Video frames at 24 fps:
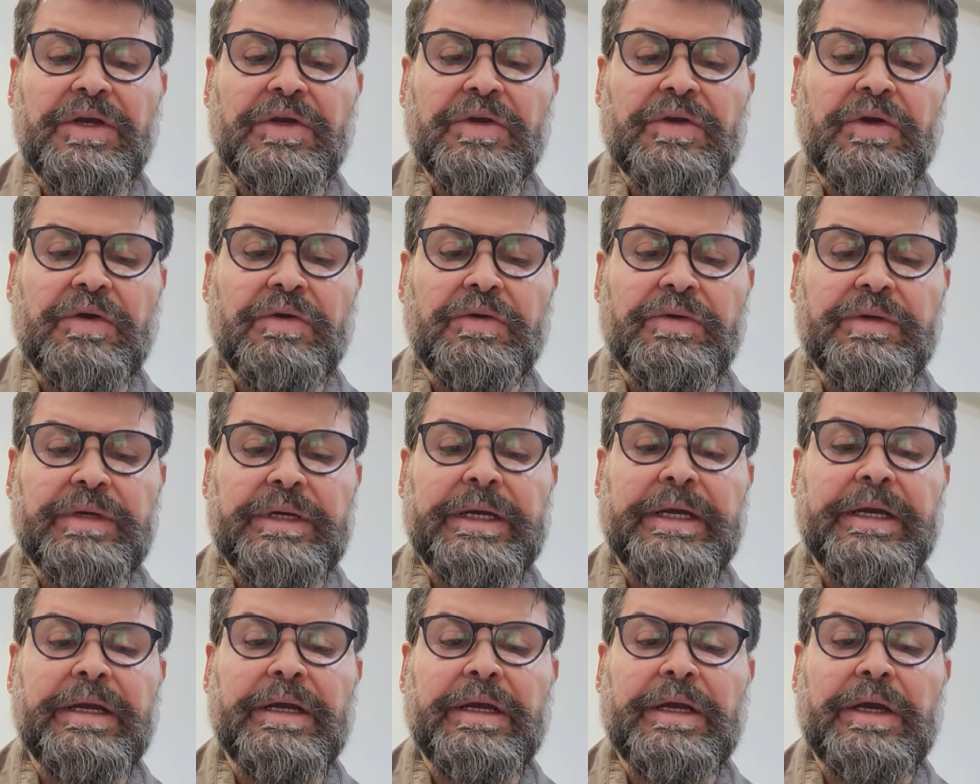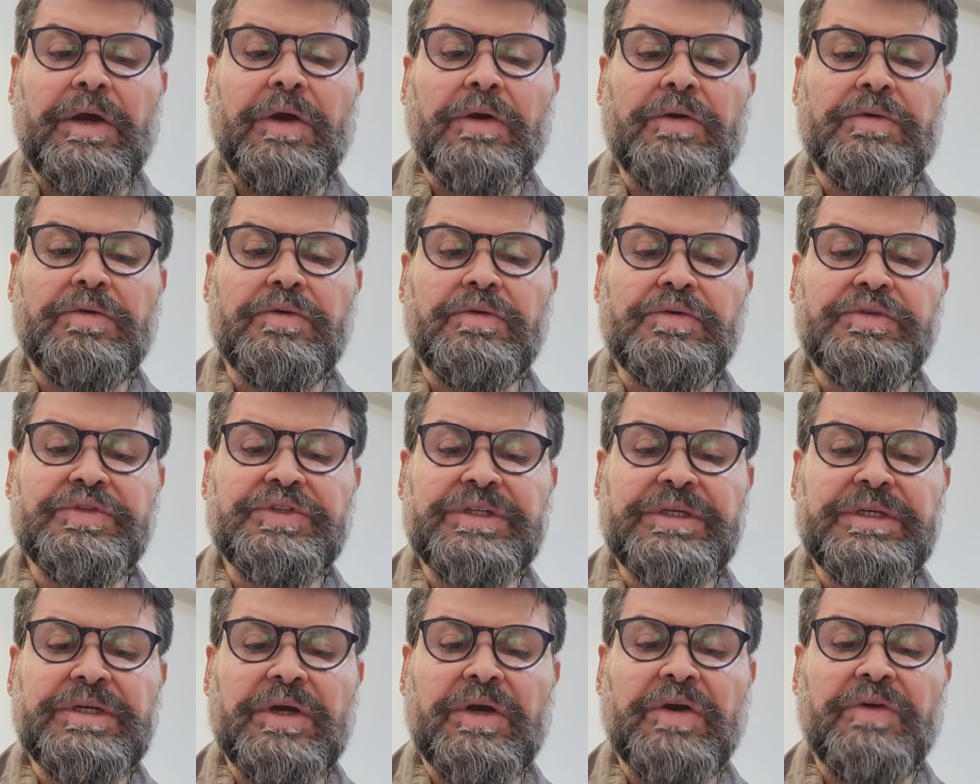
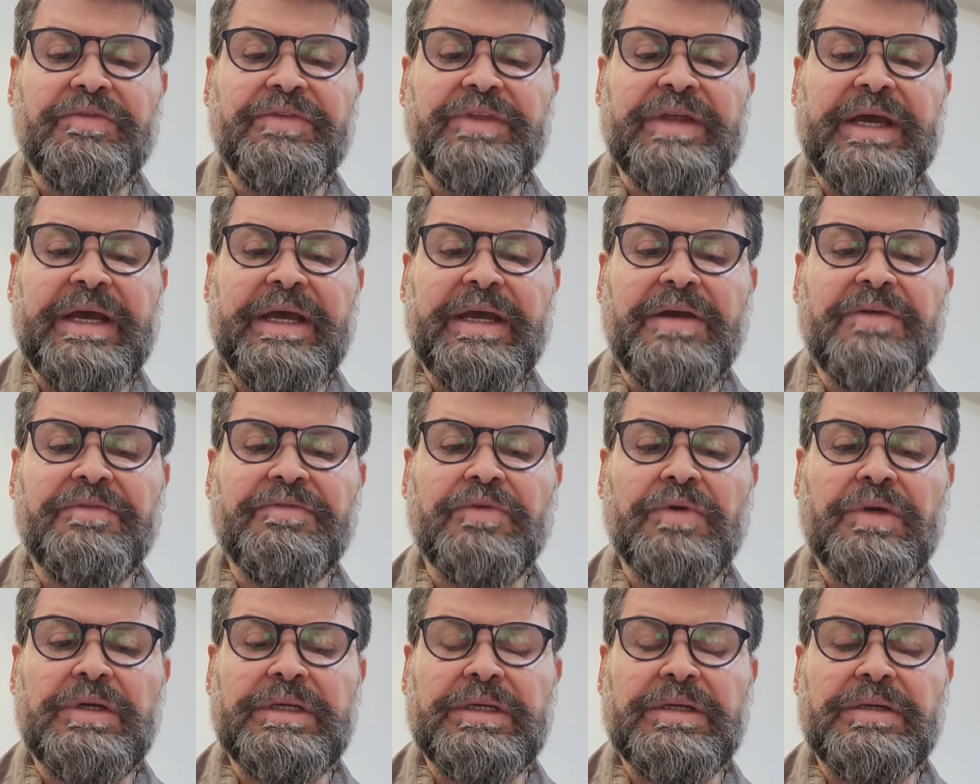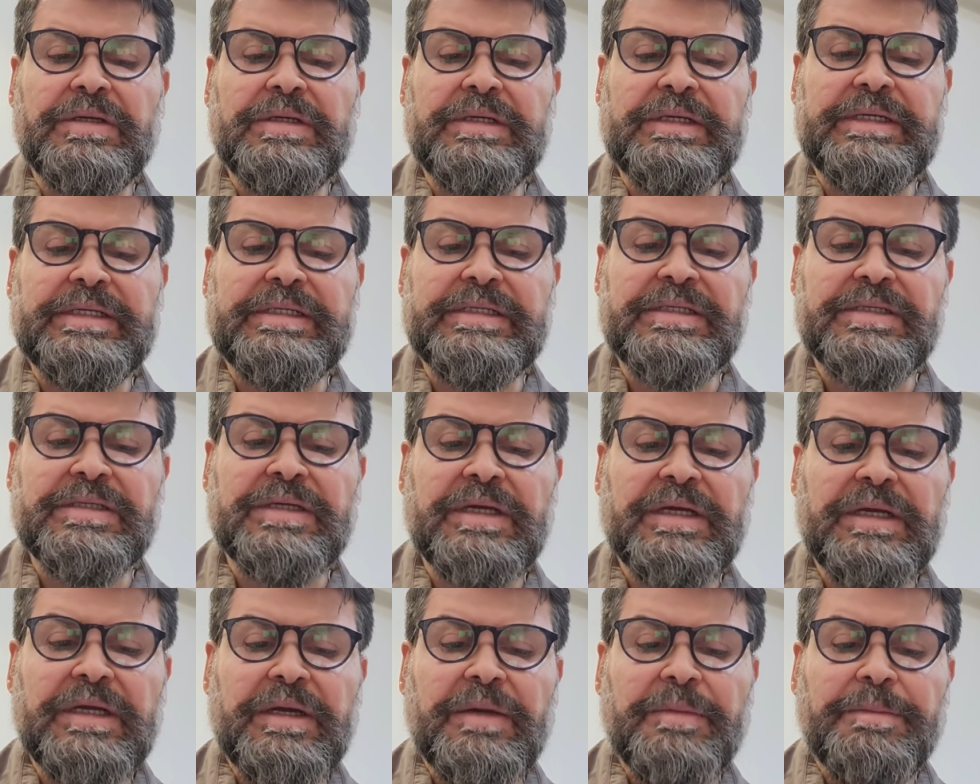Occlusion of the hair follicle is
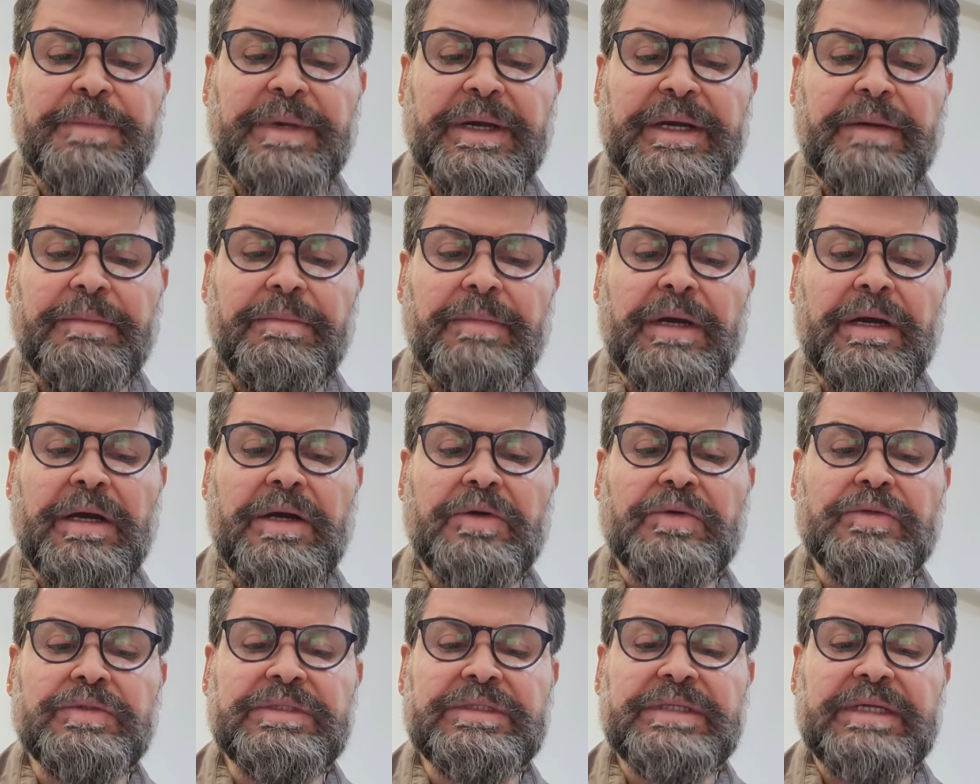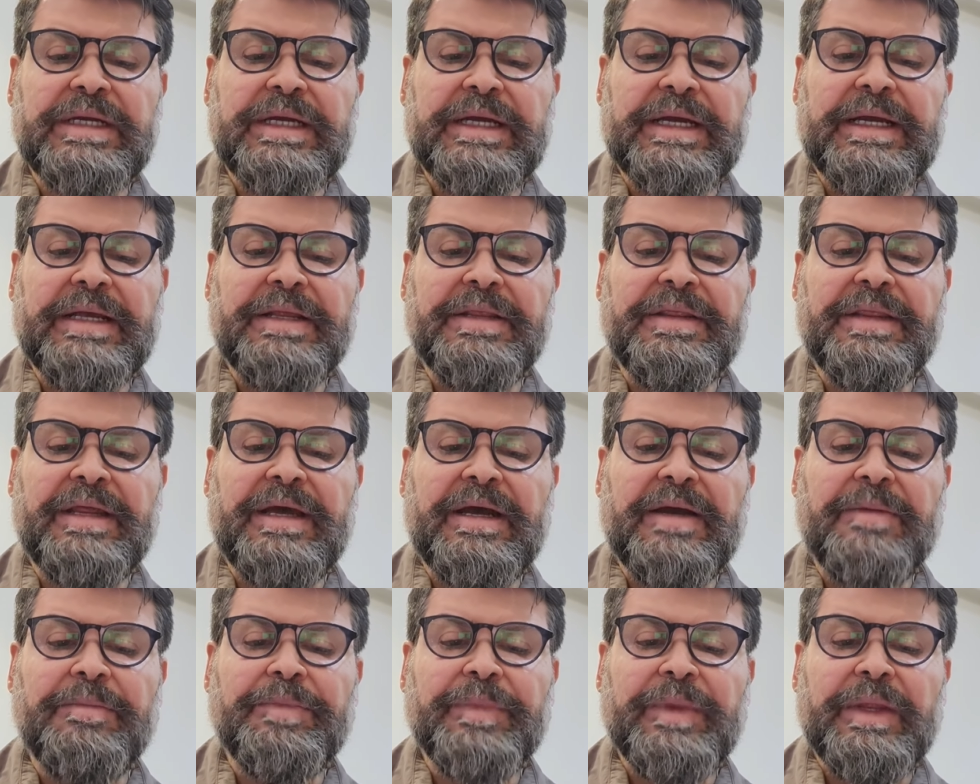paramount in
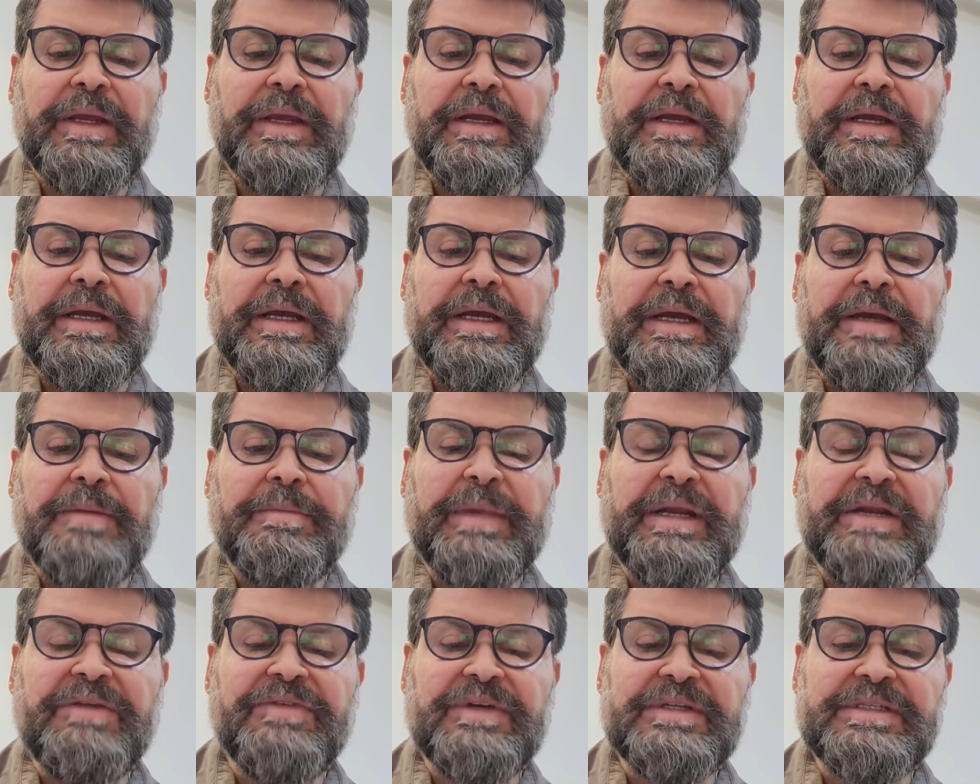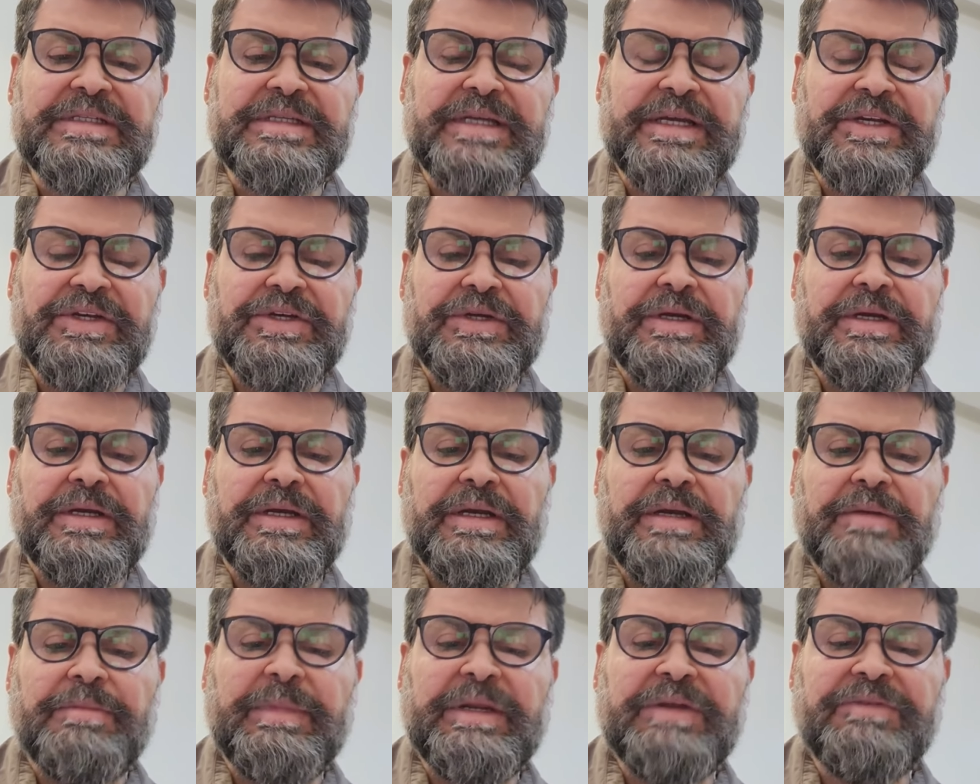the
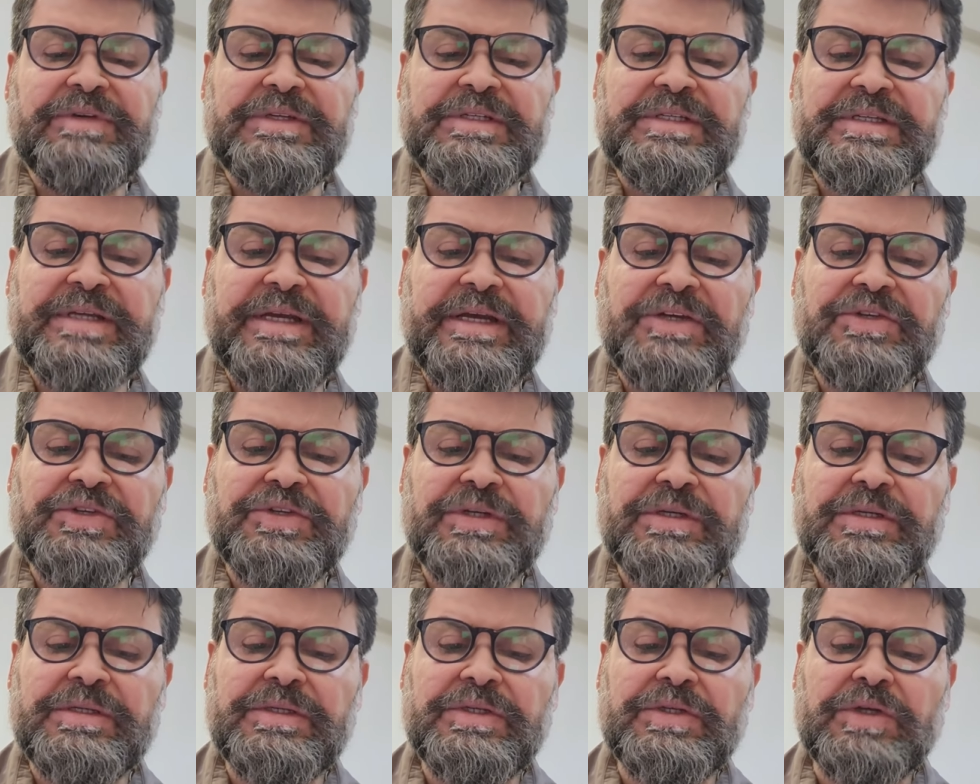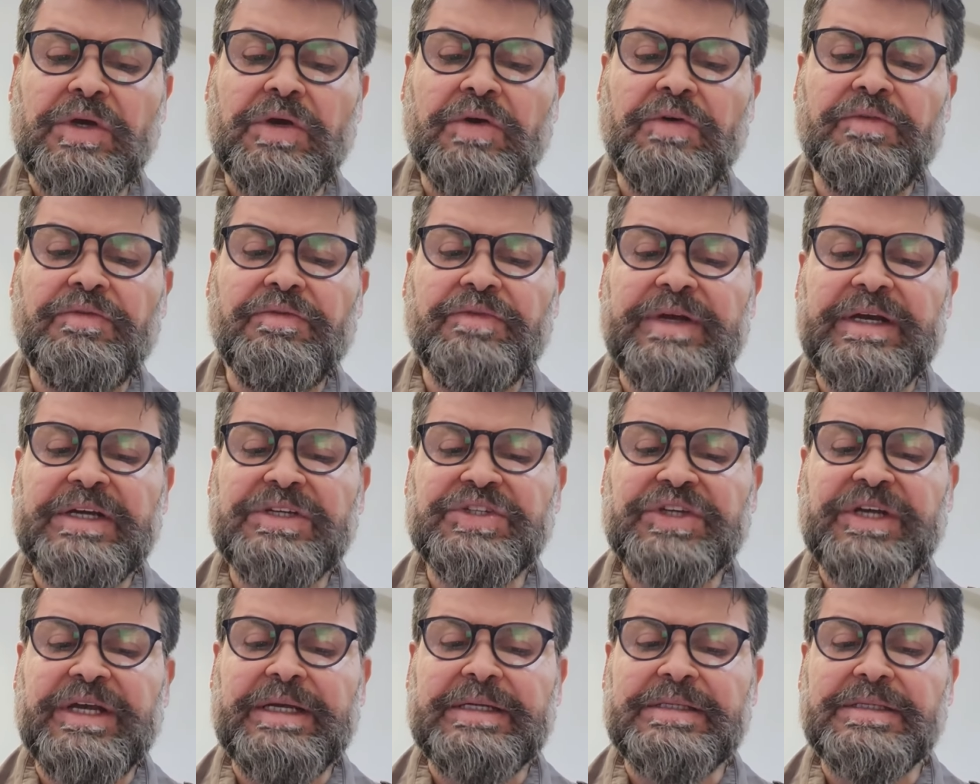manifestations of
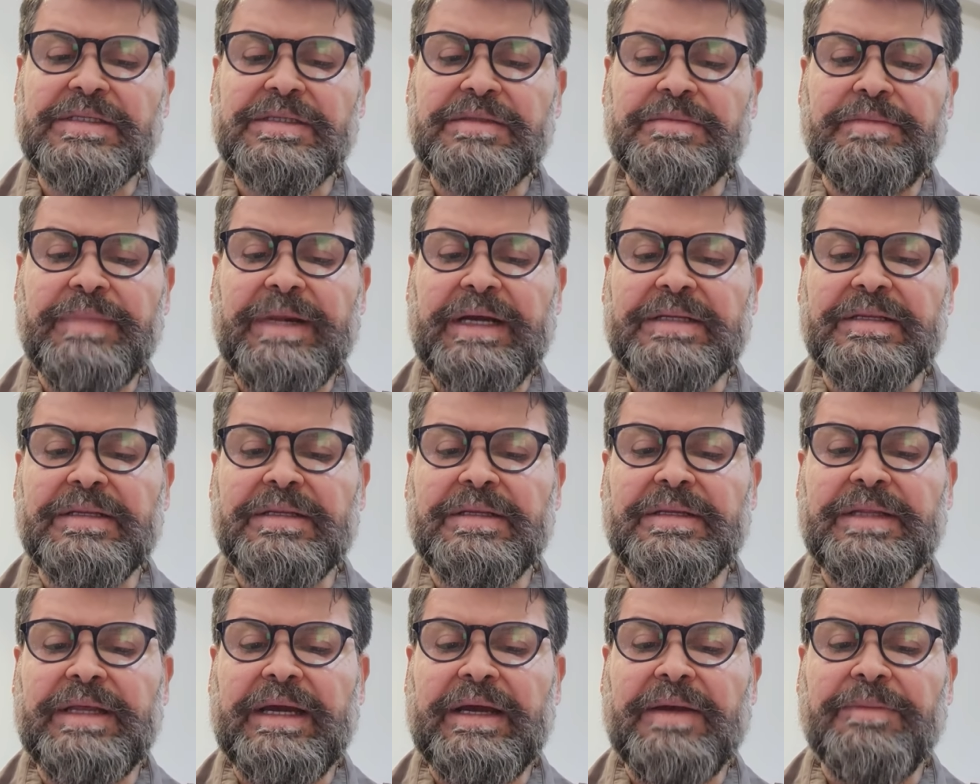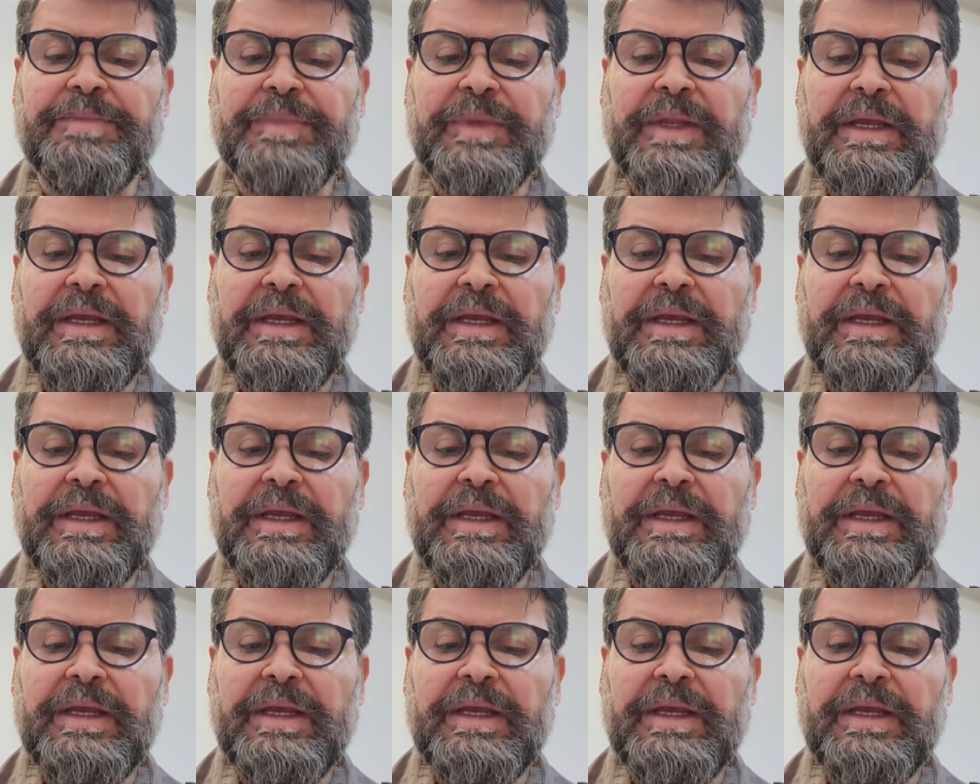HS, but the